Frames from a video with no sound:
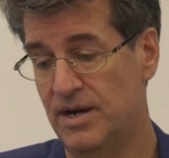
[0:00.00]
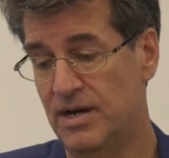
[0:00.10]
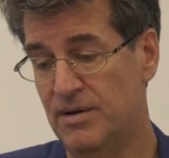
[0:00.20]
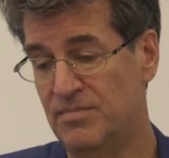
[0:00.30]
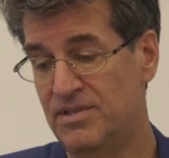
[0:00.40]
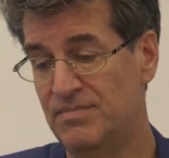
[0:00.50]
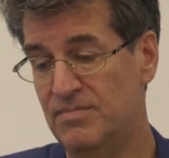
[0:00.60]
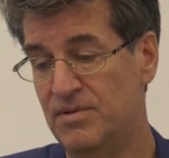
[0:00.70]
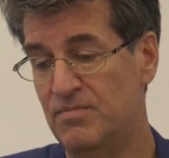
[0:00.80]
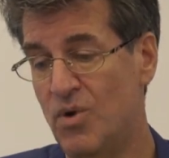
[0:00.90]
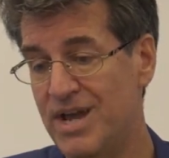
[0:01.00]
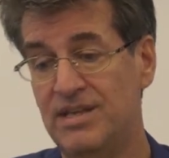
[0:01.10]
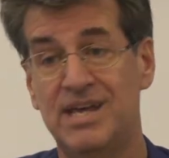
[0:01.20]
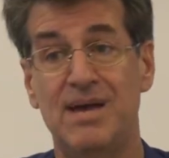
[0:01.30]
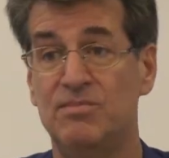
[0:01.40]
um, the the way
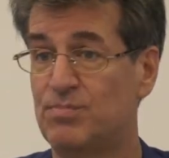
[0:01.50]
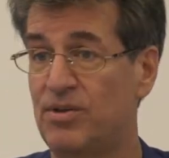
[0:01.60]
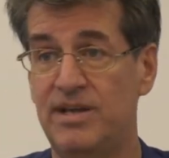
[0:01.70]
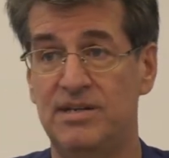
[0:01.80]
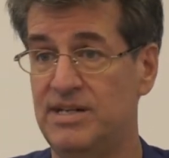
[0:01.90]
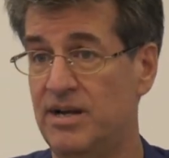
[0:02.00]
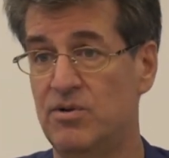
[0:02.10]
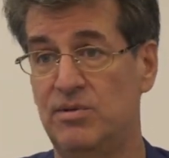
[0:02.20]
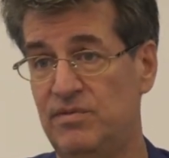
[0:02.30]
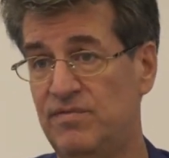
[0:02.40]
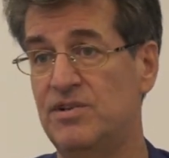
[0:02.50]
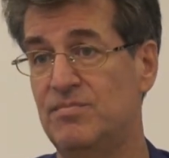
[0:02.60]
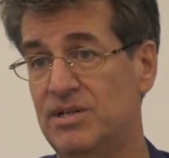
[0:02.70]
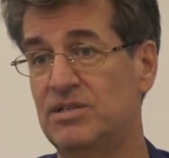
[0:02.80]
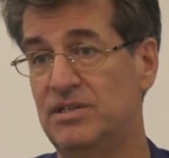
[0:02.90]
the game is played is now going to be
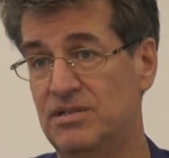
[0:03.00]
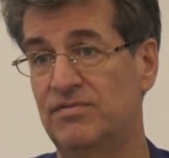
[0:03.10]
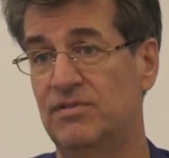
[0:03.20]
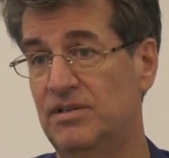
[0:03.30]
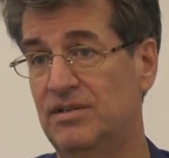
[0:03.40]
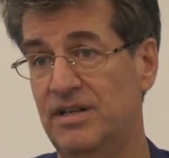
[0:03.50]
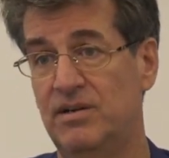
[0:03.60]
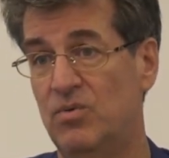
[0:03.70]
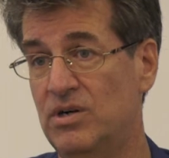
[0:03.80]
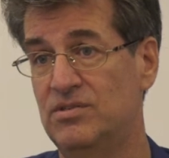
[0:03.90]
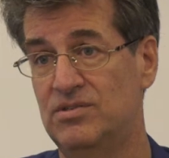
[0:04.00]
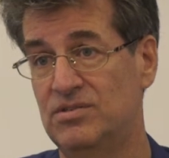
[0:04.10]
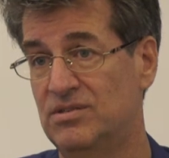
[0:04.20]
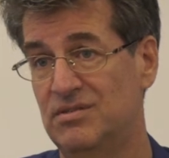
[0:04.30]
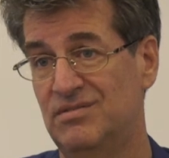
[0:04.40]
fundamentally different than it
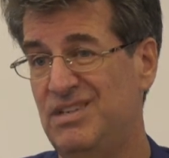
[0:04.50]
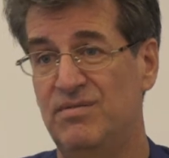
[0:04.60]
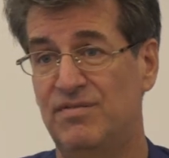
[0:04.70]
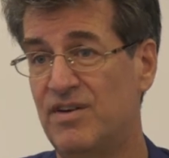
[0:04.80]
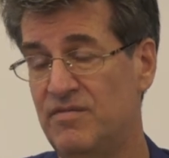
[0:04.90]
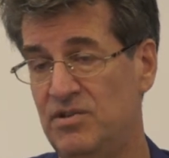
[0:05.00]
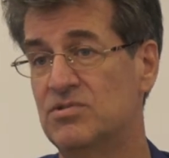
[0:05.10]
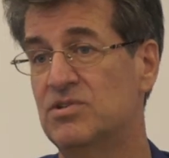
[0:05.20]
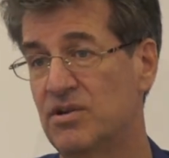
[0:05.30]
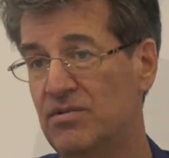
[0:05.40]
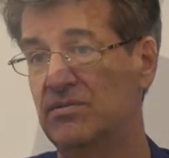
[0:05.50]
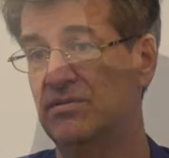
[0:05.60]
was even five years ago.